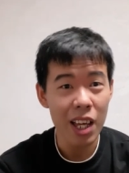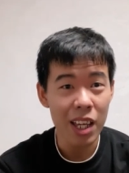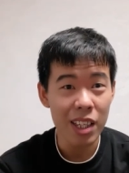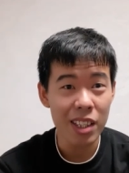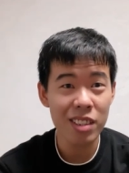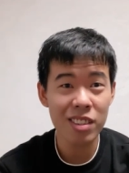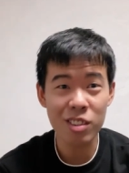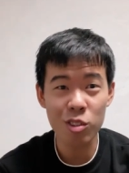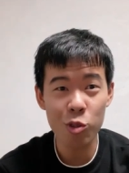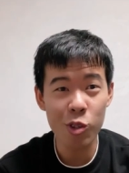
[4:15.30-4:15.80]

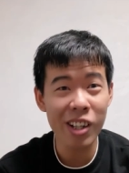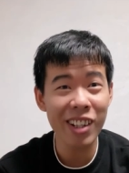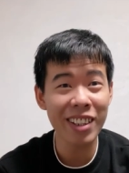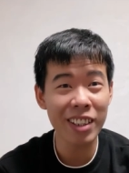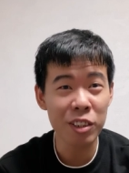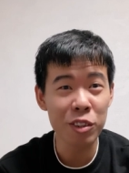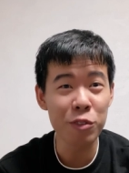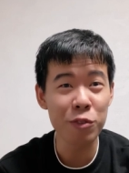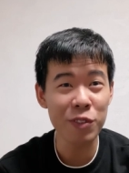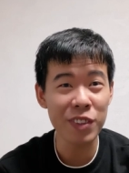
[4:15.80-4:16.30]
it's really
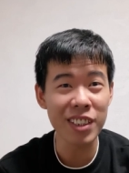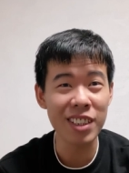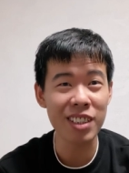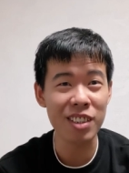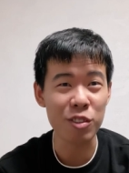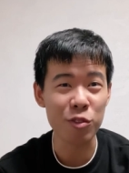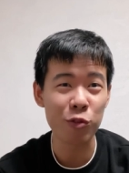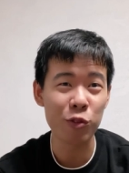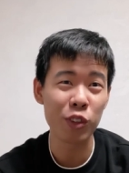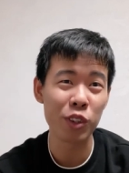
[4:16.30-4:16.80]
convenient
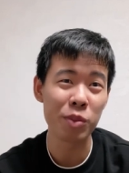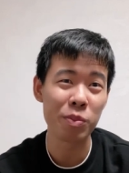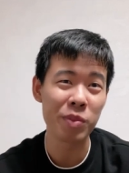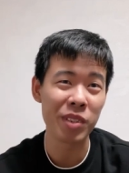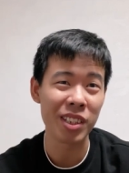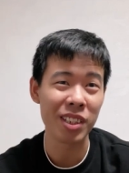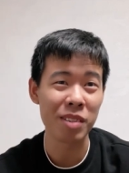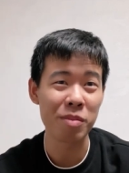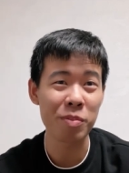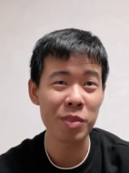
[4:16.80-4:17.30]
for
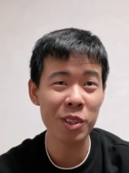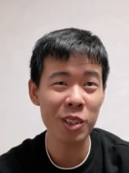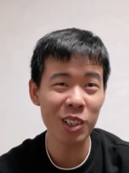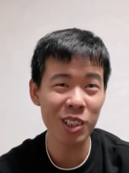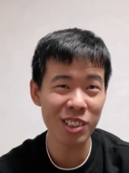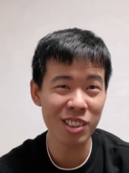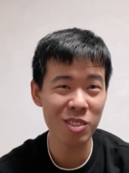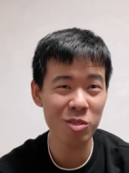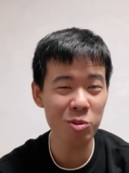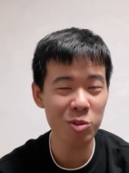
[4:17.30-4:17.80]
me
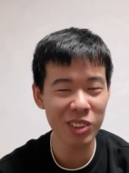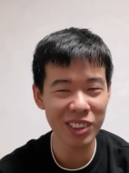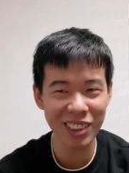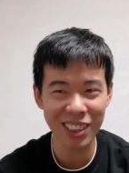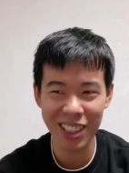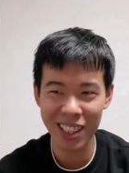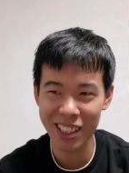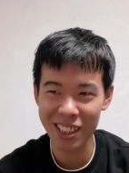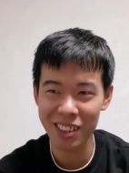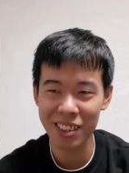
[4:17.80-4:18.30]
because when
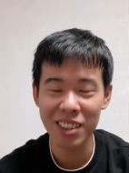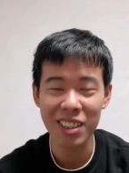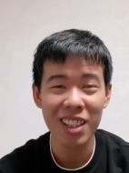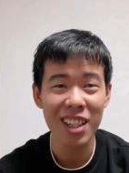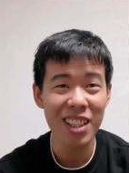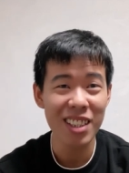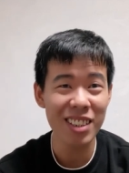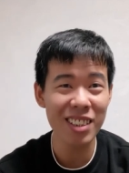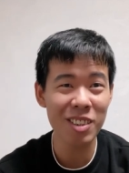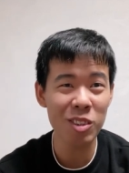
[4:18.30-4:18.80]
I
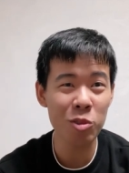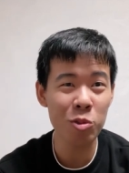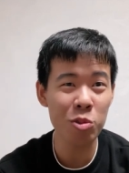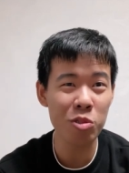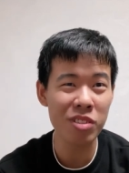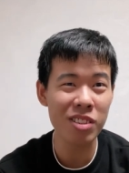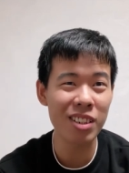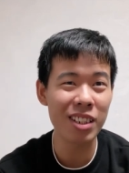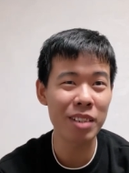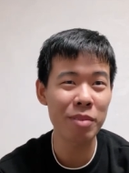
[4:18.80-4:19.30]
need to
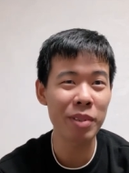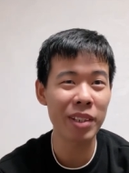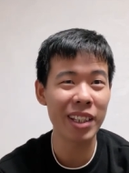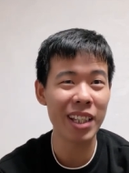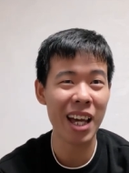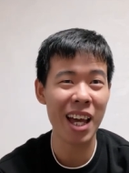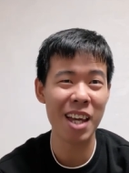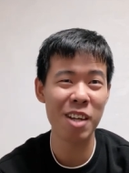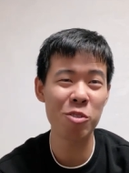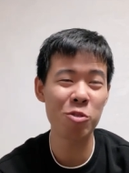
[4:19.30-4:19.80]
sleep in,
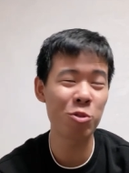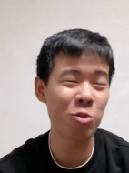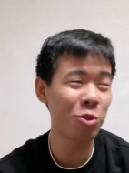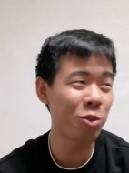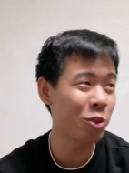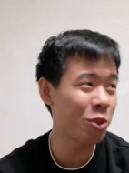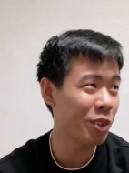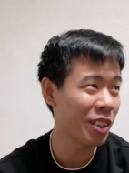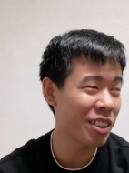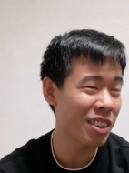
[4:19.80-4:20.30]
I
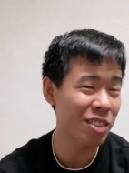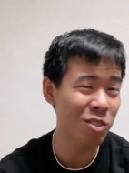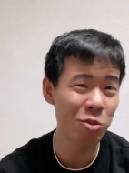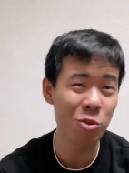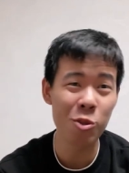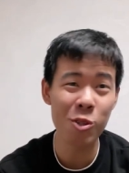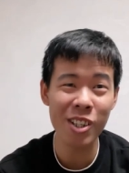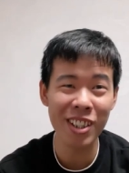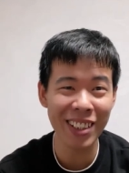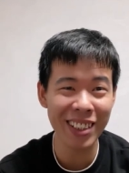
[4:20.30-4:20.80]
always
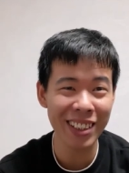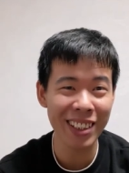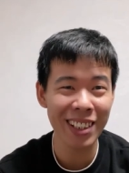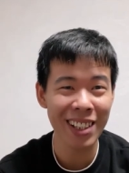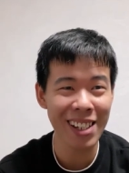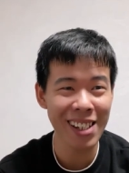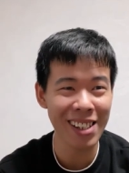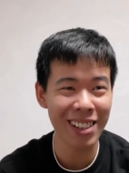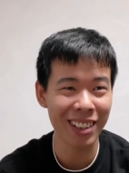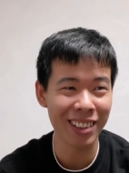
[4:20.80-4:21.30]
really
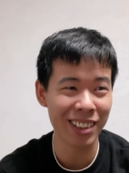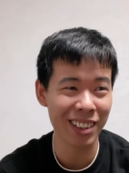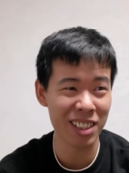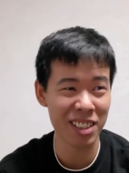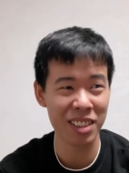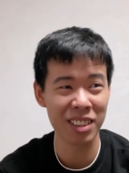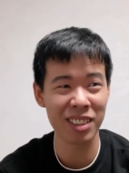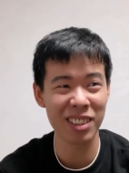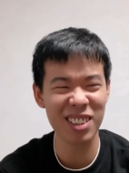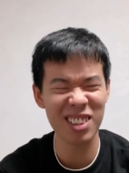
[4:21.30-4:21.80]
tired
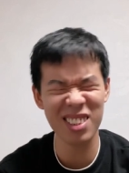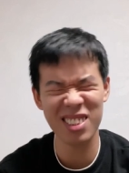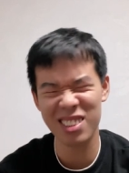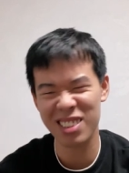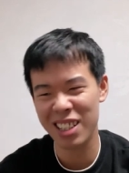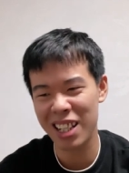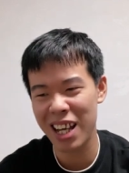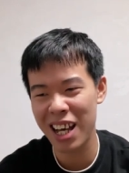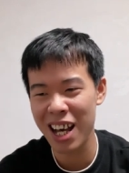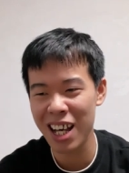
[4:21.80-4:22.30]
and it's
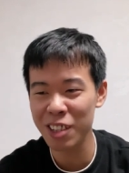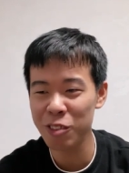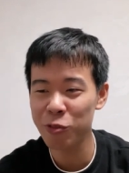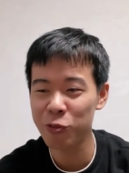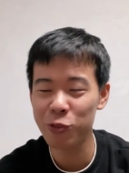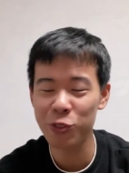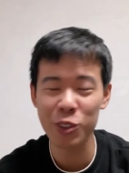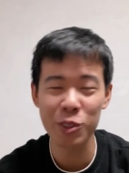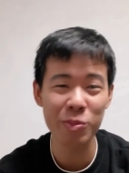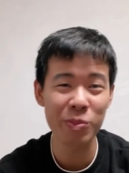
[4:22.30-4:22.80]
hard
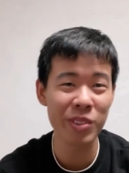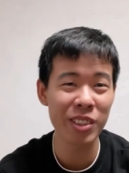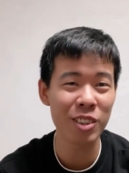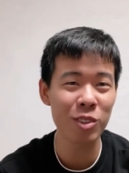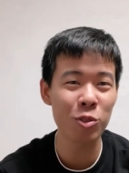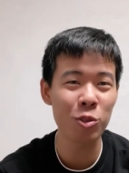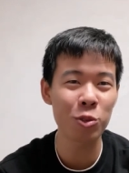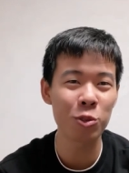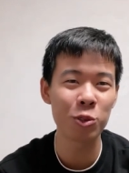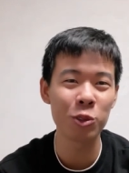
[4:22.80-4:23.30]
for
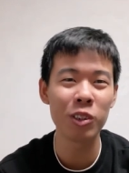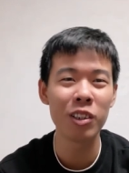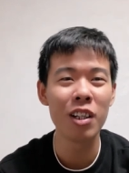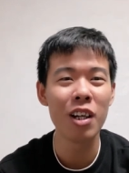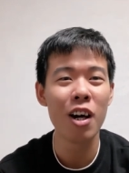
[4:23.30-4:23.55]
me to